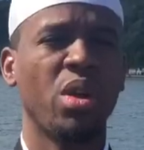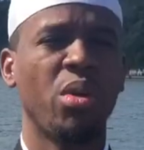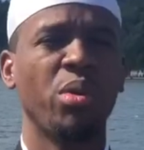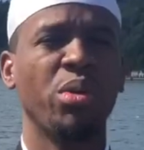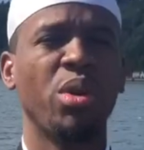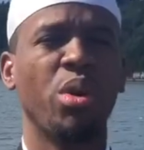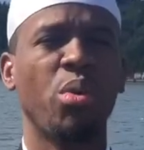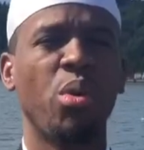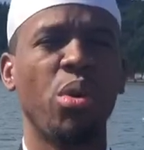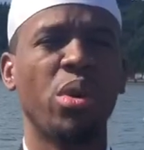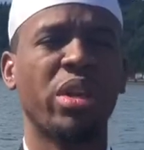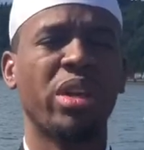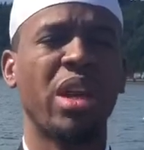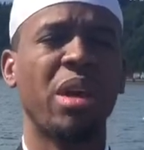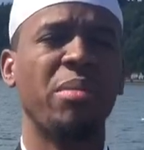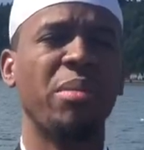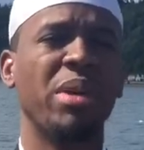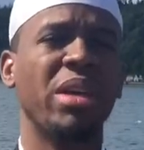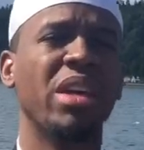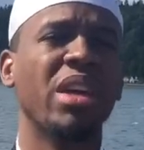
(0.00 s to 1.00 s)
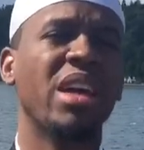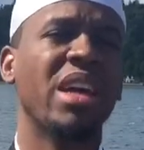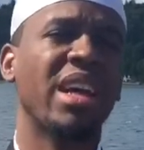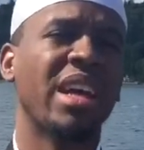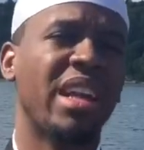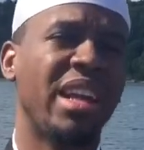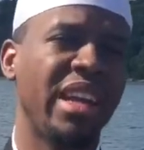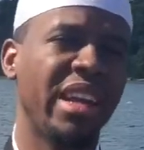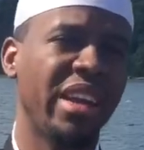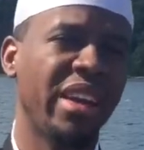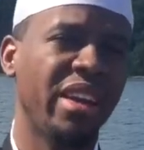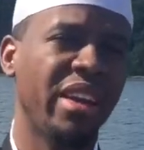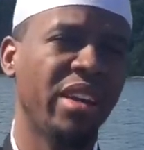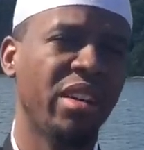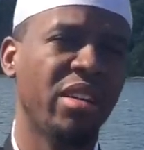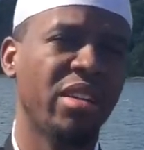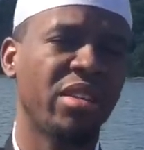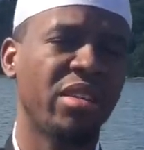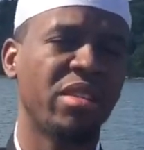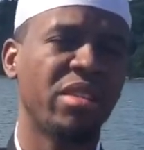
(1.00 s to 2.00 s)
We know water can be
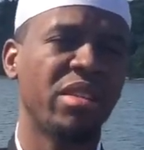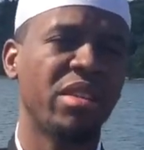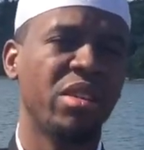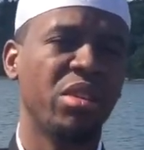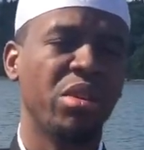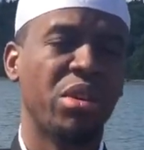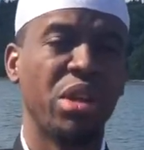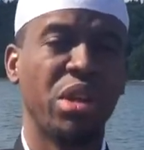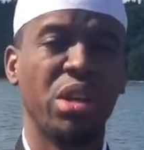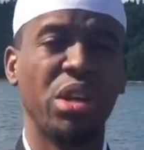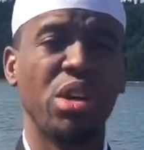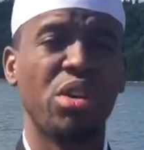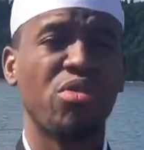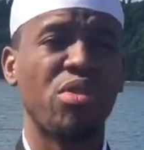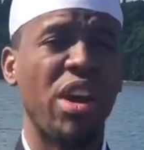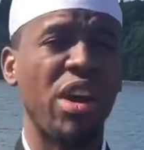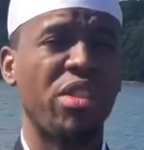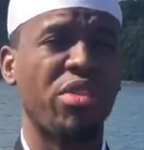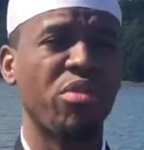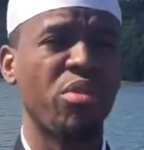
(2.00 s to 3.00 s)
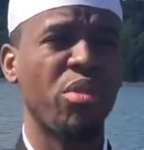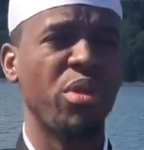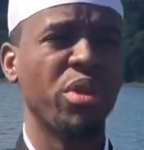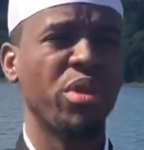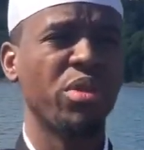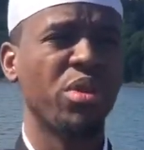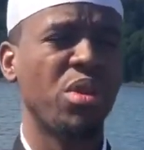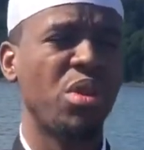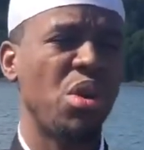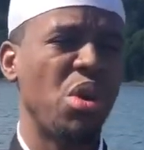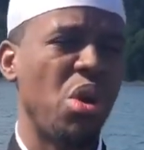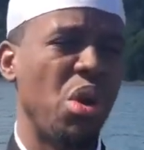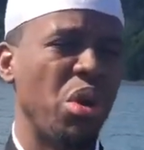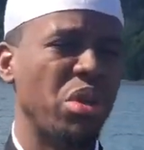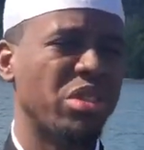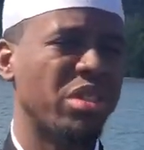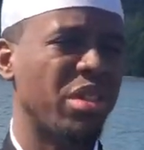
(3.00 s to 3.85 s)
clear, you can look right through it, or